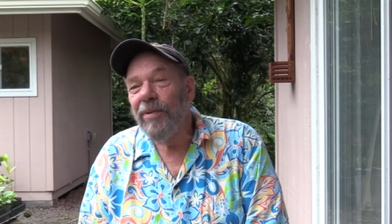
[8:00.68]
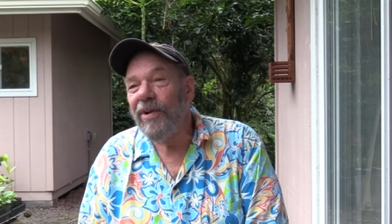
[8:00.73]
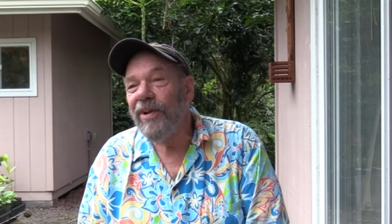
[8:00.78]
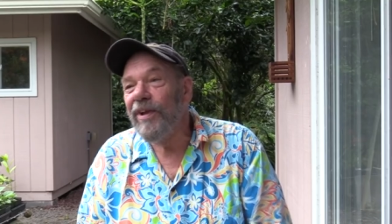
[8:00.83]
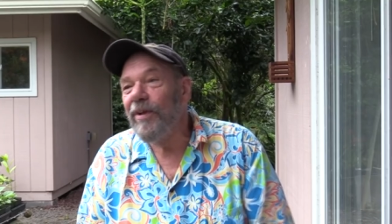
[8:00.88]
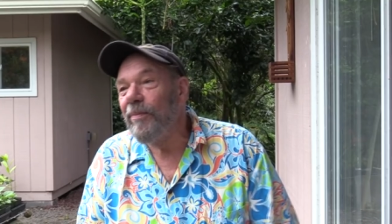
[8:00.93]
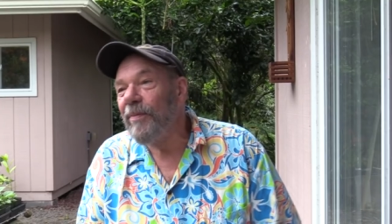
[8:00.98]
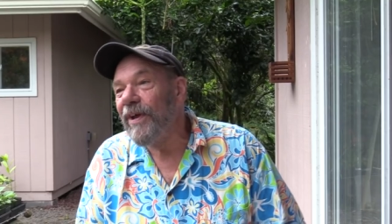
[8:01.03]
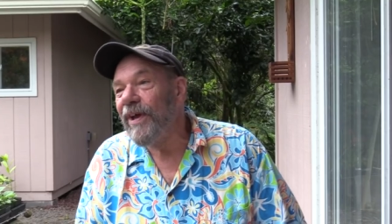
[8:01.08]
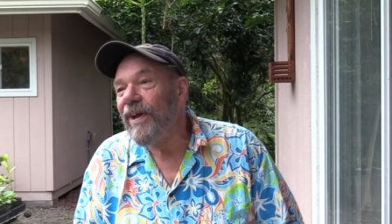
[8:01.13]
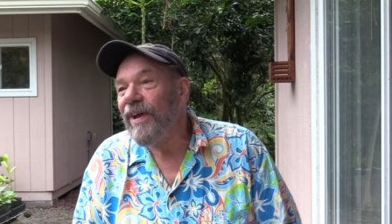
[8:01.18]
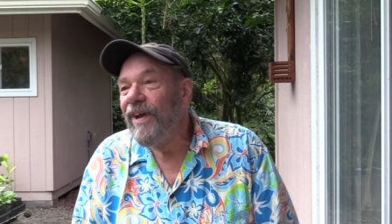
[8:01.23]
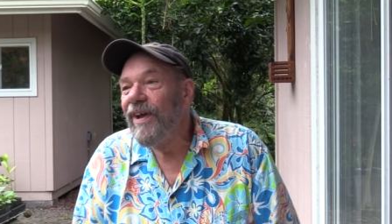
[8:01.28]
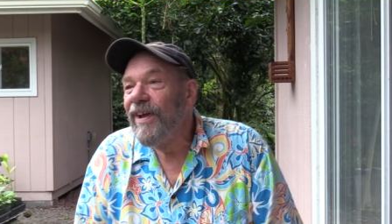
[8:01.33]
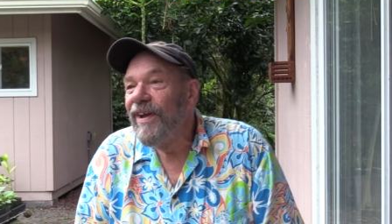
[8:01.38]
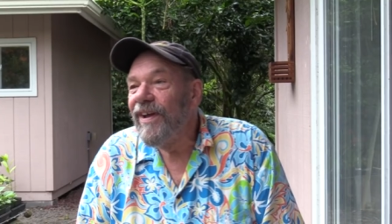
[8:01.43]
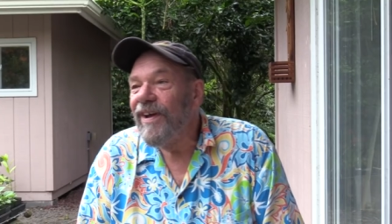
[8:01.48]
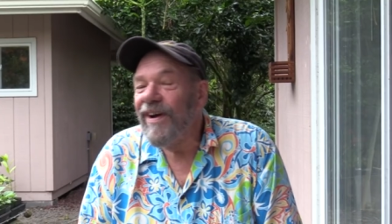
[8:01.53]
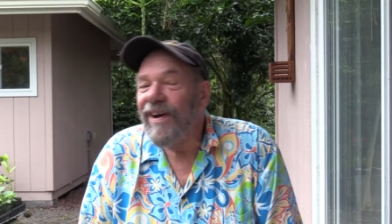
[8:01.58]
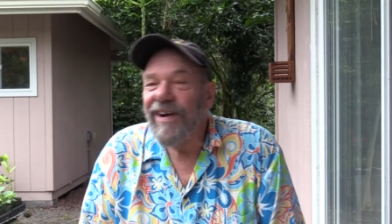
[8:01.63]
Believe me,
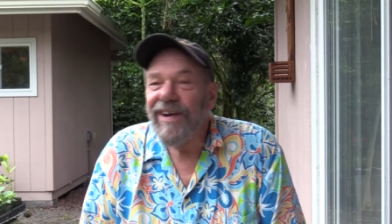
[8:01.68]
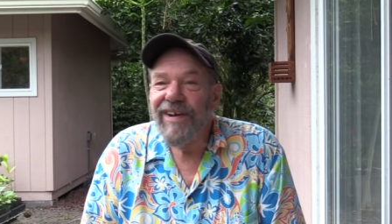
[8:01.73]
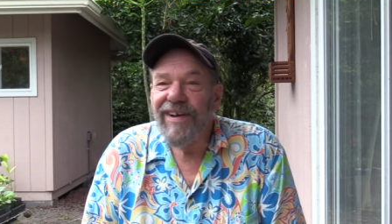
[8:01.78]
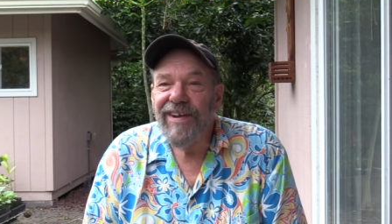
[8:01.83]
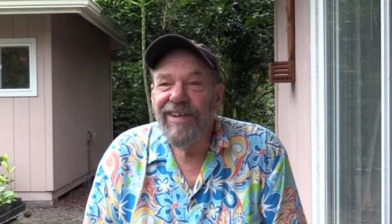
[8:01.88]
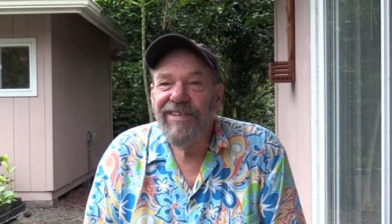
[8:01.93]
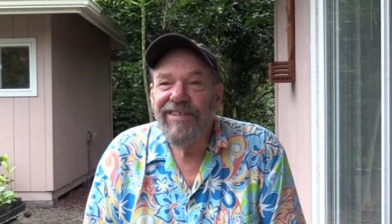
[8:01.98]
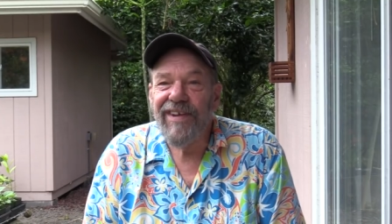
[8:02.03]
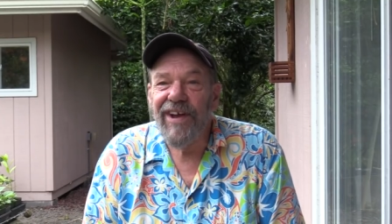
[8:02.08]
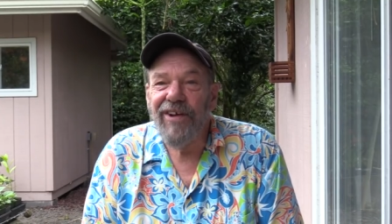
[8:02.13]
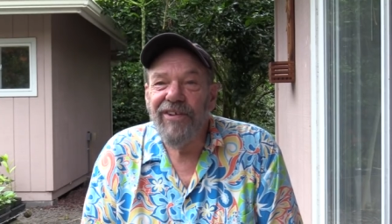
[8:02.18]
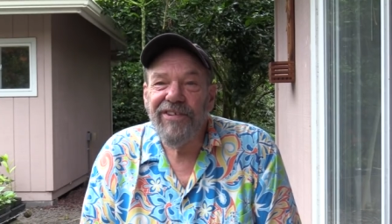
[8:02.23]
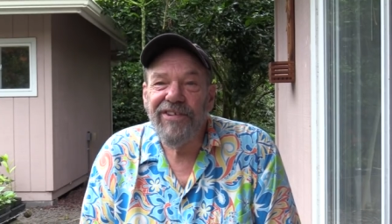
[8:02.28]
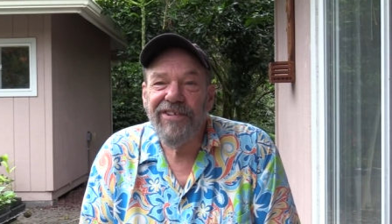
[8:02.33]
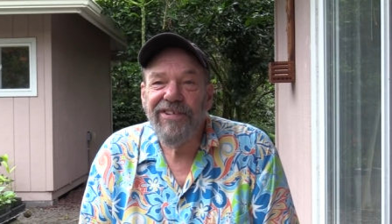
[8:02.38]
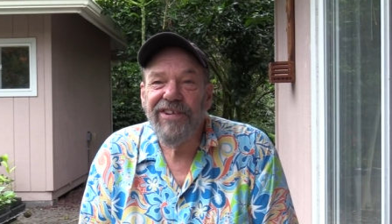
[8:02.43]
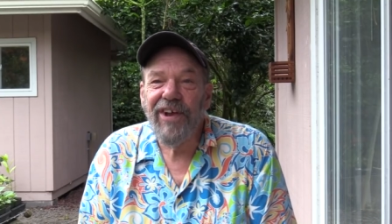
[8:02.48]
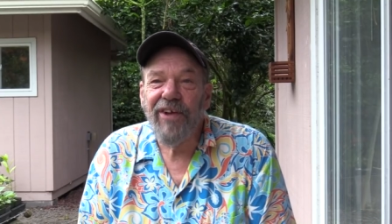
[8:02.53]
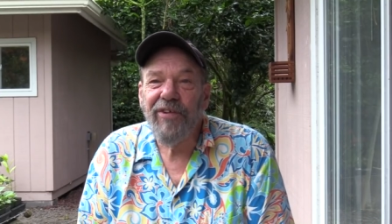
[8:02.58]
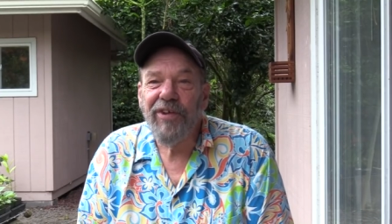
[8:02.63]
uh, it sounds
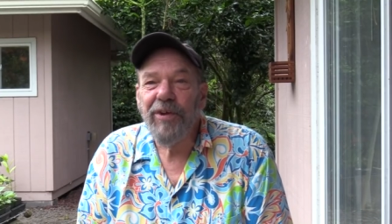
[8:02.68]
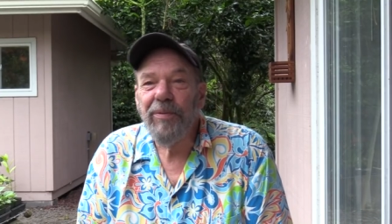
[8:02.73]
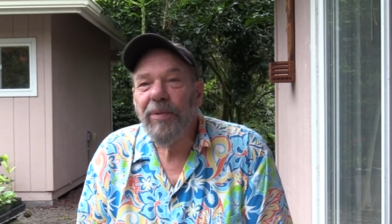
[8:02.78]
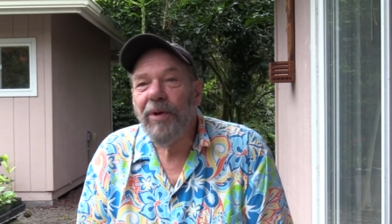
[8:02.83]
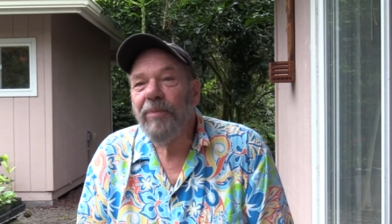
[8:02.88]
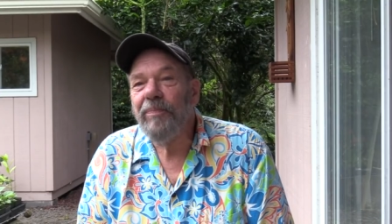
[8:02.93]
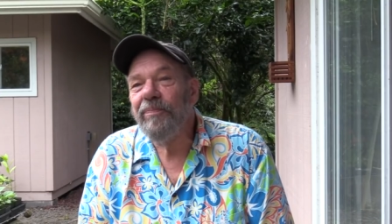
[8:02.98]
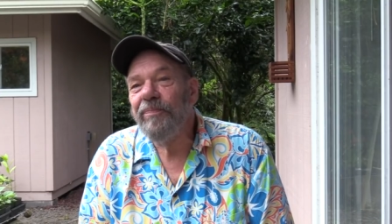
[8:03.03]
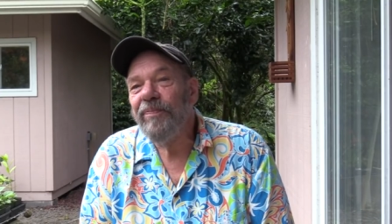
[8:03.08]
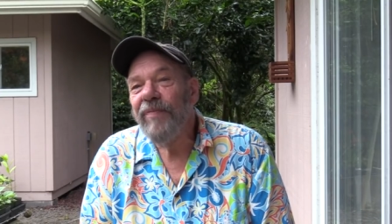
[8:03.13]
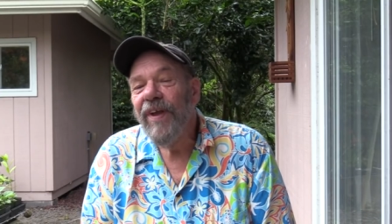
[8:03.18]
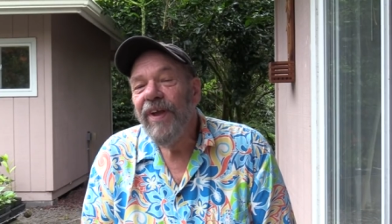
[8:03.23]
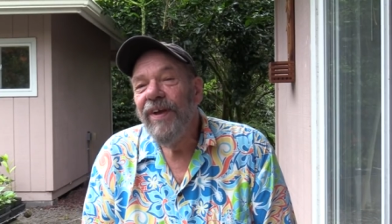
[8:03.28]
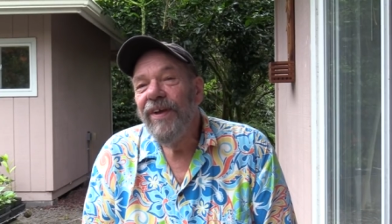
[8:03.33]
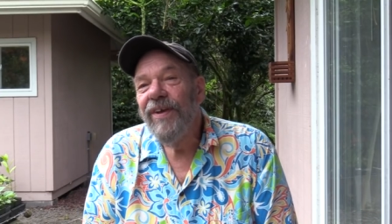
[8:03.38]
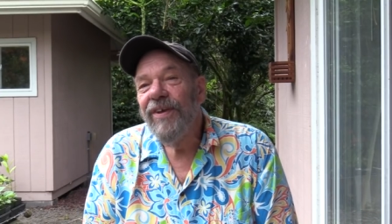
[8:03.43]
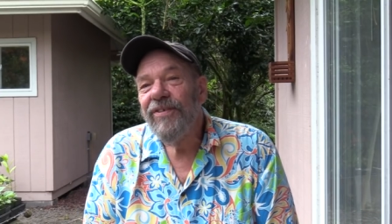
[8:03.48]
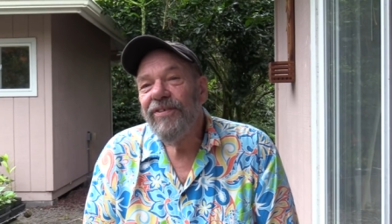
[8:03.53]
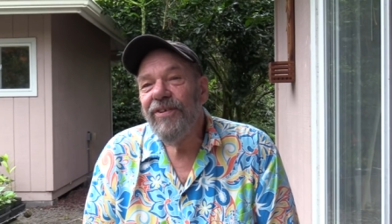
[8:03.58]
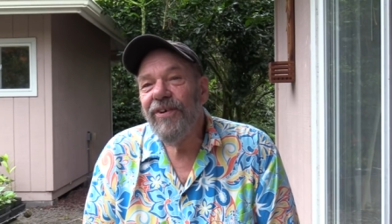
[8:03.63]
silly, but
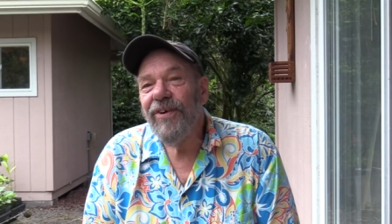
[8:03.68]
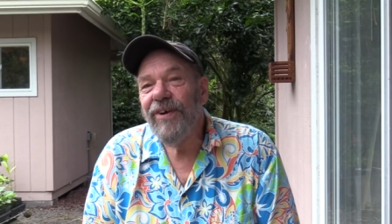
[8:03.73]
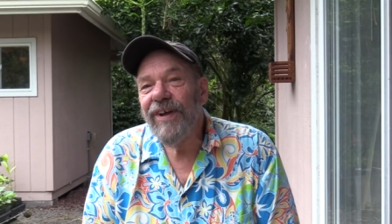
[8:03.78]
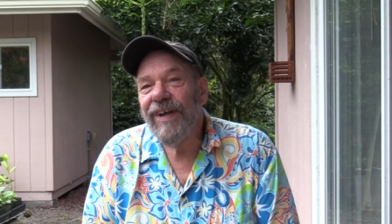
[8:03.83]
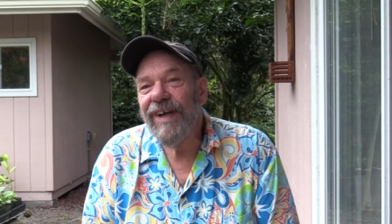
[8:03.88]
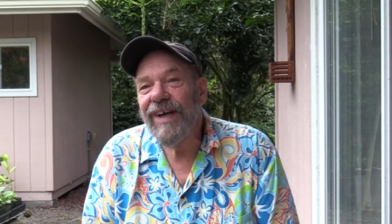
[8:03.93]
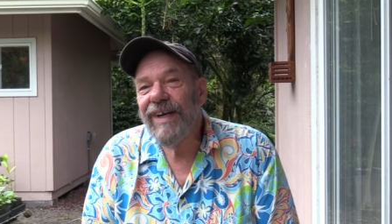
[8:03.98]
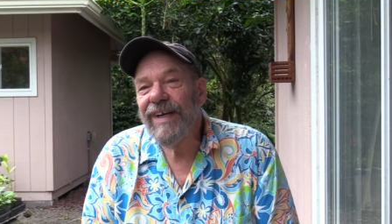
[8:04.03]
so